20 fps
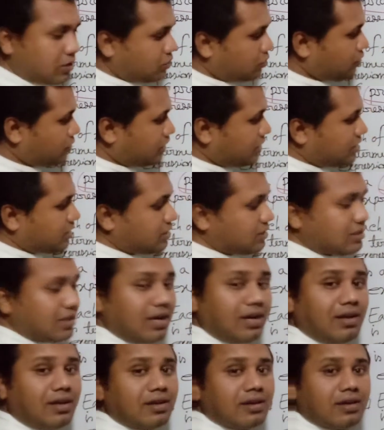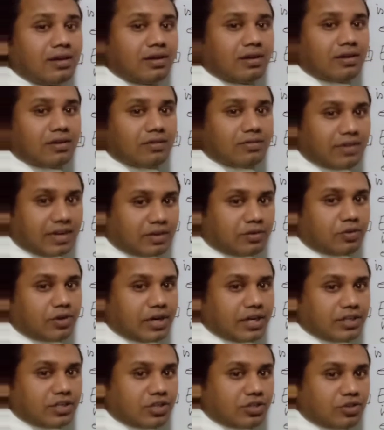So this is the
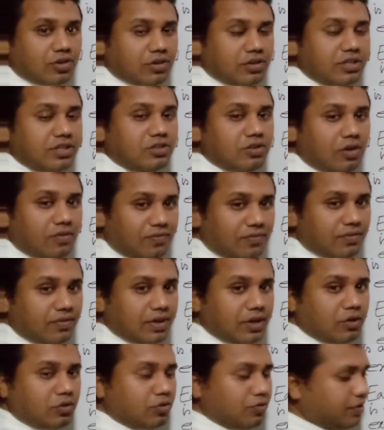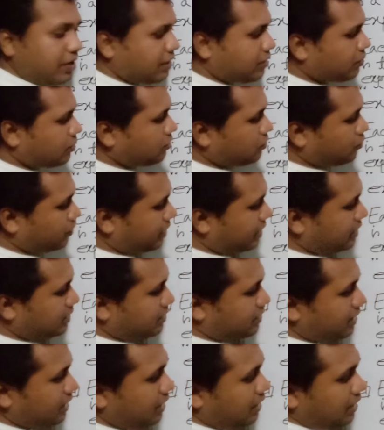factorization. Resolve into factors we can
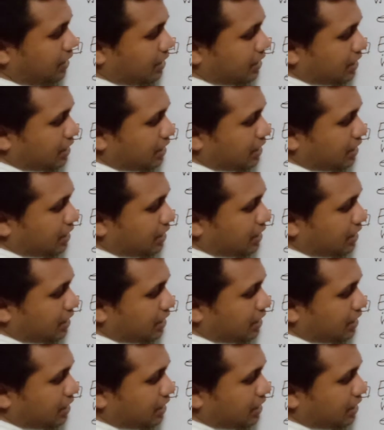say.